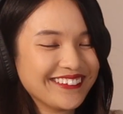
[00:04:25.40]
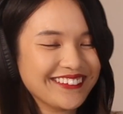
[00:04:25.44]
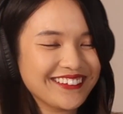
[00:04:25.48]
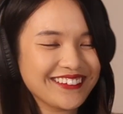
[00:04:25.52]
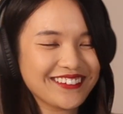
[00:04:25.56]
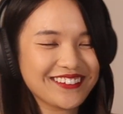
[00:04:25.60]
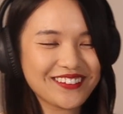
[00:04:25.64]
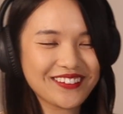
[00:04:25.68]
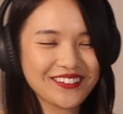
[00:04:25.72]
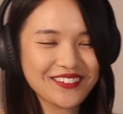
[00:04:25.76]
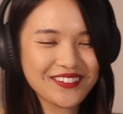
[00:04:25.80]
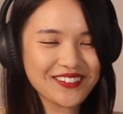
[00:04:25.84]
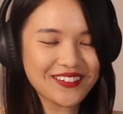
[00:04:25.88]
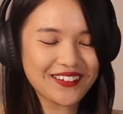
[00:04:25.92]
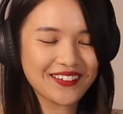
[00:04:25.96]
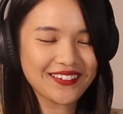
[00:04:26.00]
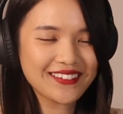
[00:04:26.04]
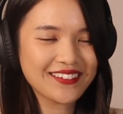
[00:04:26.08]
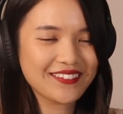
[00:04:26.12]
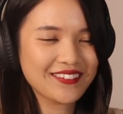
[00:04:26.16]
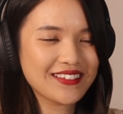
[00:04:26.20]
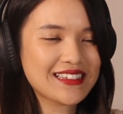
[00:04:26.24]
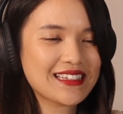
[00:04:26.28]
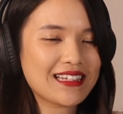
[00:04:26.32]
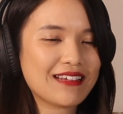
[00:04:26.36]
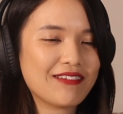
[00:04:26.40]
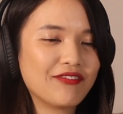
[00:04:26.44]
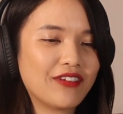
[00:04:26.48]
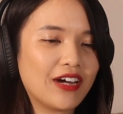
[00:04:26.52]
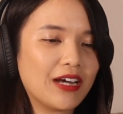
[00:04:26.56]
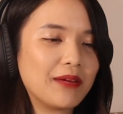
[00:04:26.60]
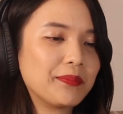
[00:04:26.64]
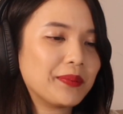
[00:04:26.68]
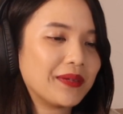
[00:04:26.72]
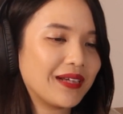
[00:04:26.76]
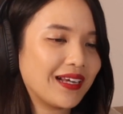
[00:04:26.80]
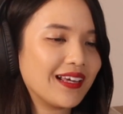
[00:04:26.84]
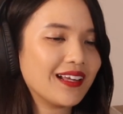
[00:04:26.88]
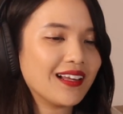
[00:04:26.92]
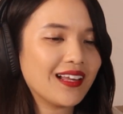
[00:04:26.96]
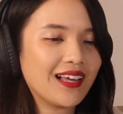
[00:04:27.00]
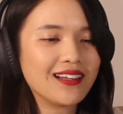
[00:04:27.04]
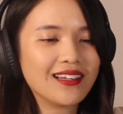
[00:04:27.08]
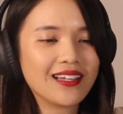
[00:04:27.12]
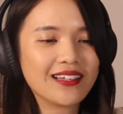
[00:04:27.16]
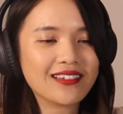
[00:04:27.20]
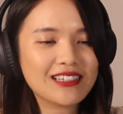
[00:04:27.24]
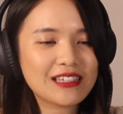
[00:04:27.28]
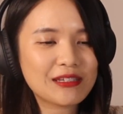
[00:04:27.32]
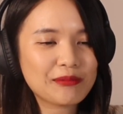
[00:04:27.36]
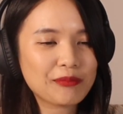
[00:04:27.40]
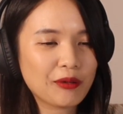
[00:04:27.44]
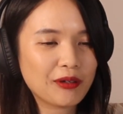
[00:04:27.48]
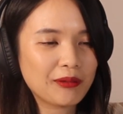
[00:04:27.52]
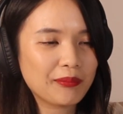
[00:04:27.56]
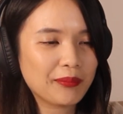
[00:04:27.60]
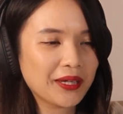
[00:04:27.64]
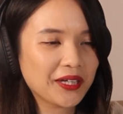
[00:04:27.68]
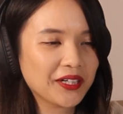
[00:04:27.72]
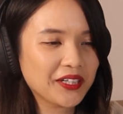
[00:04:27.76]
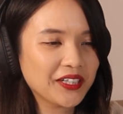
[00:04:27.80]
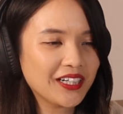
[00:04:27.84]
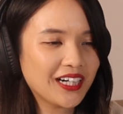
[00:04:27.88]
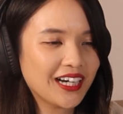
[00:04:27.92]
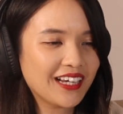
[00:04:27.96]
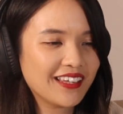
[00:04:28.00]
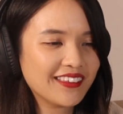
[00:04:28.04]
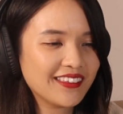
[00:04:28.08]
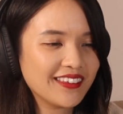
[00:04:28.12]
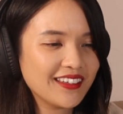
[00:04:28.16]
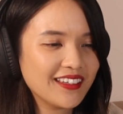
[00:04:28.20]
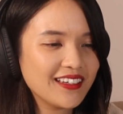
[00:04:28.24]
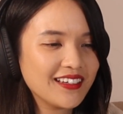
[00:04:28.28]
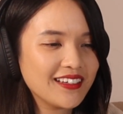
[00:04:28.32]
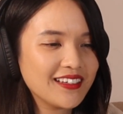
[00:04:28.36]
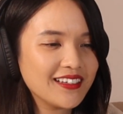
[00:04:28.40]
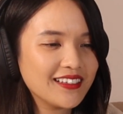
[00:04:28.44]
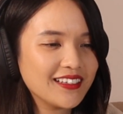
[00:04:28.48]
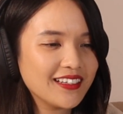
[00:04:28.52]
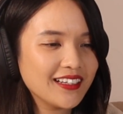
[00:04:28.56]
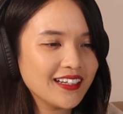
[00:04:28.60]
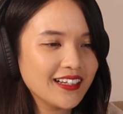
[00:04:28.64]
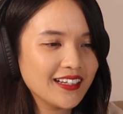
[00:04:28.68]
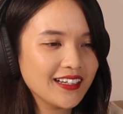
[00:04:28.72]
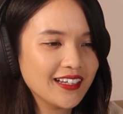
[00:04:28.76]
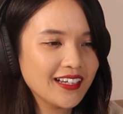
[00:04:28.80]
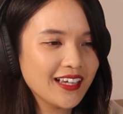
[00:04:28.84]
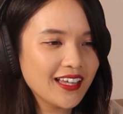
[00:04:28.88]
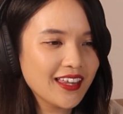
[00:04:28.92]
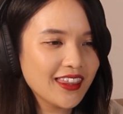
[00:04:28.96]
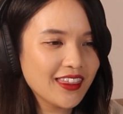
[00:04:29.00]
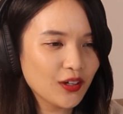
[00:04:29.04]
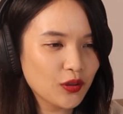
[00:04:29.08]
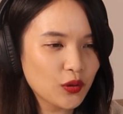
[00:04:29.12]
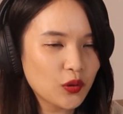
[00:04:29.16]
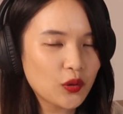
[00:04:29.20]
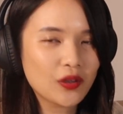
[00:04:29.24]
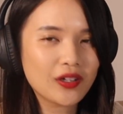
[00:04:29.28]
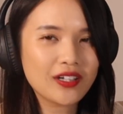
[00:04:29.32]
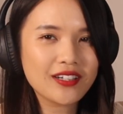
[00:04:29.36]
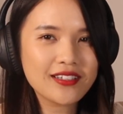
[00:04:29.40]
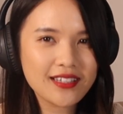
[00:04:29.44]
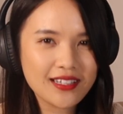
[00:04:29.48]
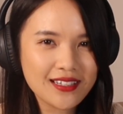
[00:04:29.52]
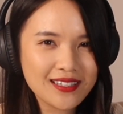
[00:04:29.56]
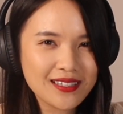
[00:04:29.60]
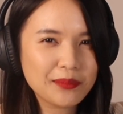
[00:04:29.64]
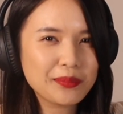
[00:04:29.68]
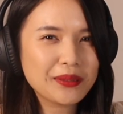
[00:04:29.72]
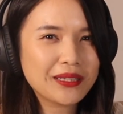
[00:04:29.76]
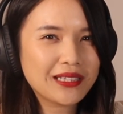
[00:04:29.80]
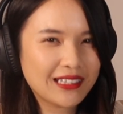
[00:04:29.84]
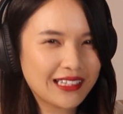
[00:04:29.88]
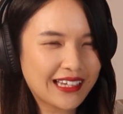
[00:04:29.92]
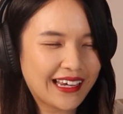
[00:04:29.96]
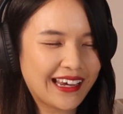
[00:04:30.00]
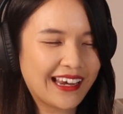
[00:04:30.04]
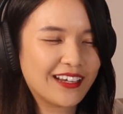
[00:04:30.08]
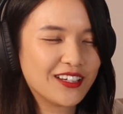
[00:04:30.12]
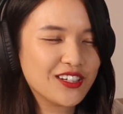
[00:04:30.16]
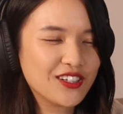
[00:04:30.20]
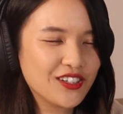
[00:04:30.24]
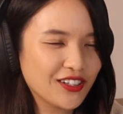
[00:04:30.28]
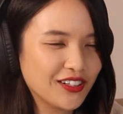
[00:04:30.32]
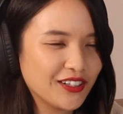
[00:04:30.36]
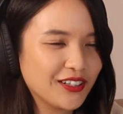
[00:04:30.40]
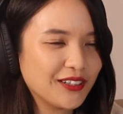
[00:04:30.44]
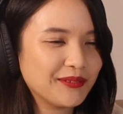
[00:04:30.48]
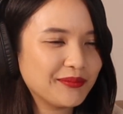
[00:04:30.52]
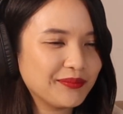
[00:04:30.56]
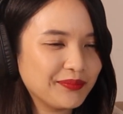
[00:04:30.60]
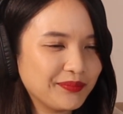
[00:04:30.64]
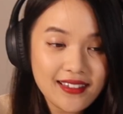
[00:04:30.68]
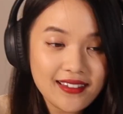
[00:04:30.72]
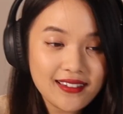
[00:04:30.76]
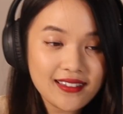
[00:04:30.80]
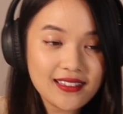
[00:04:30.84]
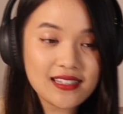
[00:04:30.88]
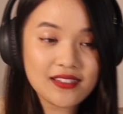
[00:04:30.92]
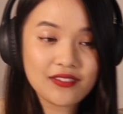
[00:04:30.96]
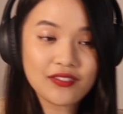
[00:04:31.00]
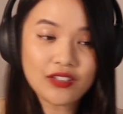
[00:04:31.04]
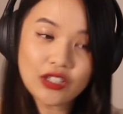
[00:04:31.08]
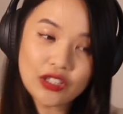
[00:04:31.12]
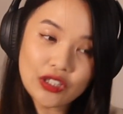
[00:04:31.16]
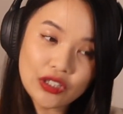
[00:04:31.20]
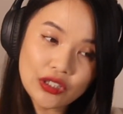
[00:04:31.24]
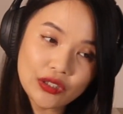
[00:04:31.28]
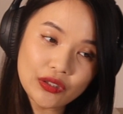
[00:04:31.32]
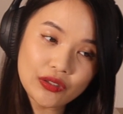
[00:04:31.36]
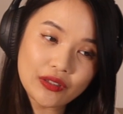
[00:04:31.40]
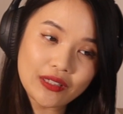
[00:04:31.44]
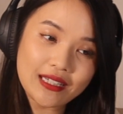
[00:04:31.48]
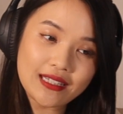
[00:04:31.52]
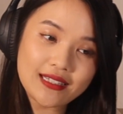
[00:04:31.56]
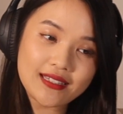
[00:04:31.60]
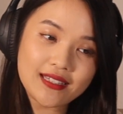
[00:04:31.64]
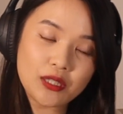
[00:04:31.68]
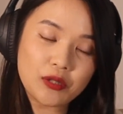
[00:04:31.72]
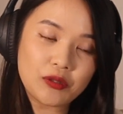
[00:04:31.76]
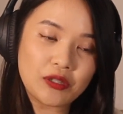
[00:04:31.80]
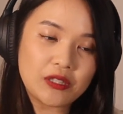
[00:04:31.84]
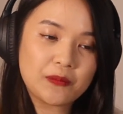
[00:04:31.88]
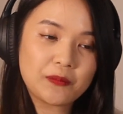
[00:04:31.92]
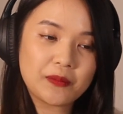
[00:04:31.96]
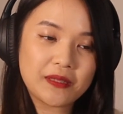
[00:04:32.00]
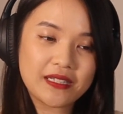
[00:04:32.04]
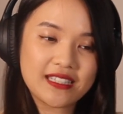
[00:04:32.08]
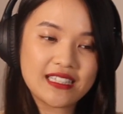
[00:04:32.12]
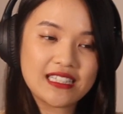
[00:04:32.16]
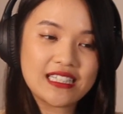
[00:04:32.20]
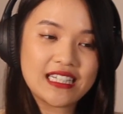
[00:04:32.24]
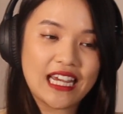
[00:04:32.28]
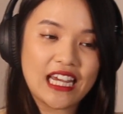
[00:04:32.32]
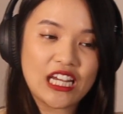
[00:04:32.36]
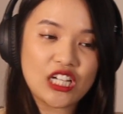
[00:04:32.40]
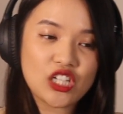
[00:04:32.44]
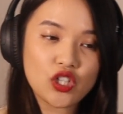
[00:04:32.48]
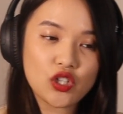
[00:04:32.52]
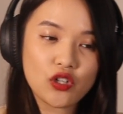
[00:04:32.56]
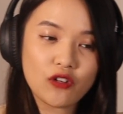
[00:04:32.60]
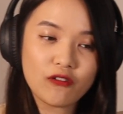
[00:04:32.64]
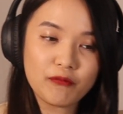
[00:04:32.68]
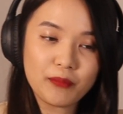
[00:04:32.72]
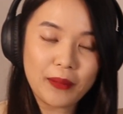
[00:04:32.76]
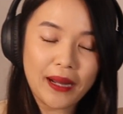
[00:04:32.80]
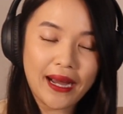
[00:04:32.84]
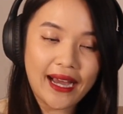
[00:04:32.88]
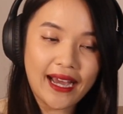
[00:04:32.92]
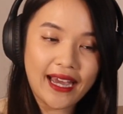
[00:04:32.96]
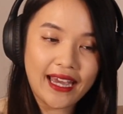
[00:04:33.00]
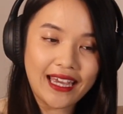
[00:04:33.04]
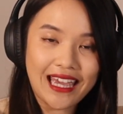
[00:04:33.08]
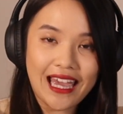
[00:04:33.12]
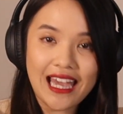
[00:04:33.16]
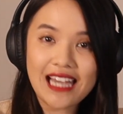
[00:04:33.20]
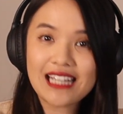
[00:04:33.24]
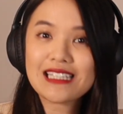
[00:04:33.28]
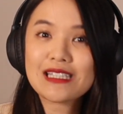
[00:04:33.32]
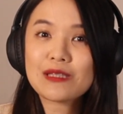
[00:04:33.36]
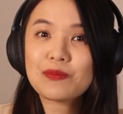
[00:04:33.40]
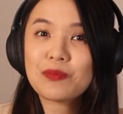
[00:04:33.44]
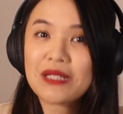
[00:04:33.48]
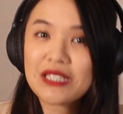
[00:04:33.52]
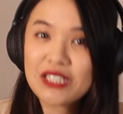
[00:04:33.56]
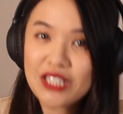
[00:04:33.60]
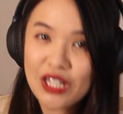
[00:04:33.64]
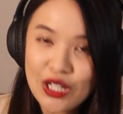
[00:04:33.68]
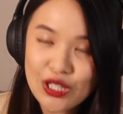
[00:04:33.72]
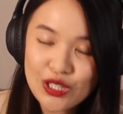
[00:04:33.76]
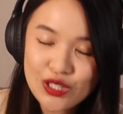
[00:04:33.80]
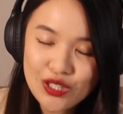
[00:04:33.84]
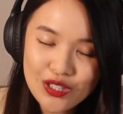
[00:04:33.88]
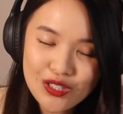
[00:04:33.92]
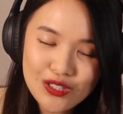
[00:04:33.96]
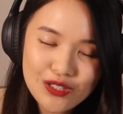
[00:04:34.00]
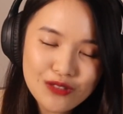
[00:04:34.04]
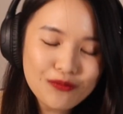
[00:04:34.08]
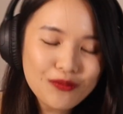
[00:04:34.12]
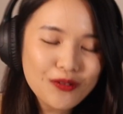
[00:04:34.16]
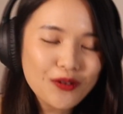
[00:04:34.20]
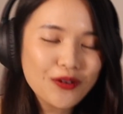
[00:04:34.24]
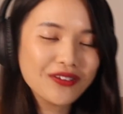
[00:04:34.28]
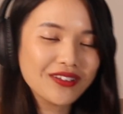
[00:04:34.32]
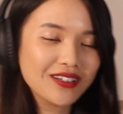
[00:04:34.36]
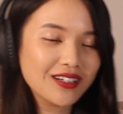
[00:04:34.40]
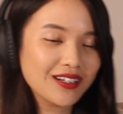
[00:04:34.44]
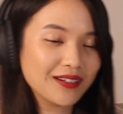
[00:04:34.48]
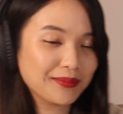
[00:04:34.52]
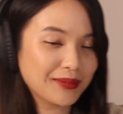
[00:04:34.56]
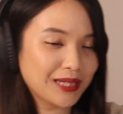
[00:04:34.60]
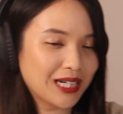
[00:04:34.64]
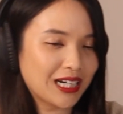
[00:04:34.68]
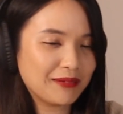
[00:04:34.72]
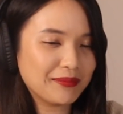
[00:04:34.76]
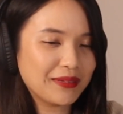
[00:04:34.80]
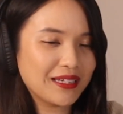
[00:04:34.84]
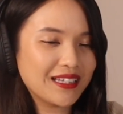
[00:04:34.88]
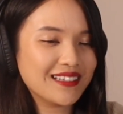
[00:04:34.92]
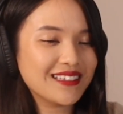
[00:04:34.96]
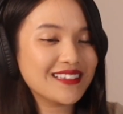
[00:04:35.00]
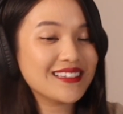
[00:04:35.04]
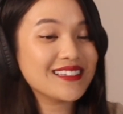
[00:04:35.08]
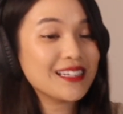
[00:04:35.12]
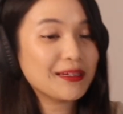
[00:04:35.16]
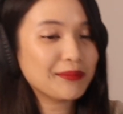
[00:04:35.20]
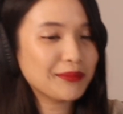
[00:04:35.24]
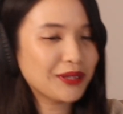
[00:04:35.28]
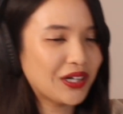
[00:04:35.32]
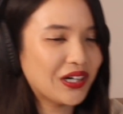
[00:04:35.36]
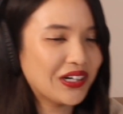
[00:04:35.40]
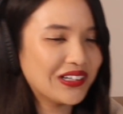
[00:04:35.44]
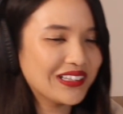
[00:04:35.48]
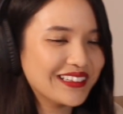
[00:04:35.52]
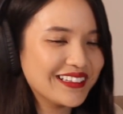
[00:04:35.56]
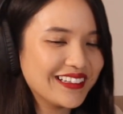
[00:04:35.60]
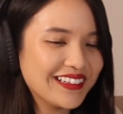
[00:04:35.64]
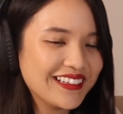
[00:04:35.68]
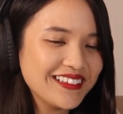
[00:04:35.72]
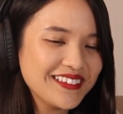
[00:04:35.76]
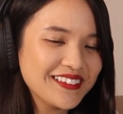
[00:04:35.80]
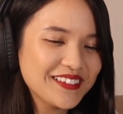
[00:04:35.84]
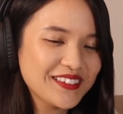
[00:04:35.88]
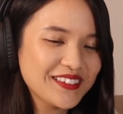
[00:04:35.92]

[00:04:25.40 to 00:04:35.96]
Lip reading: The two songs have the same vibe, but I like this one better. I think the chorus is a bit catchier. This video is the representation of my expectations for the upcoming summer holidays,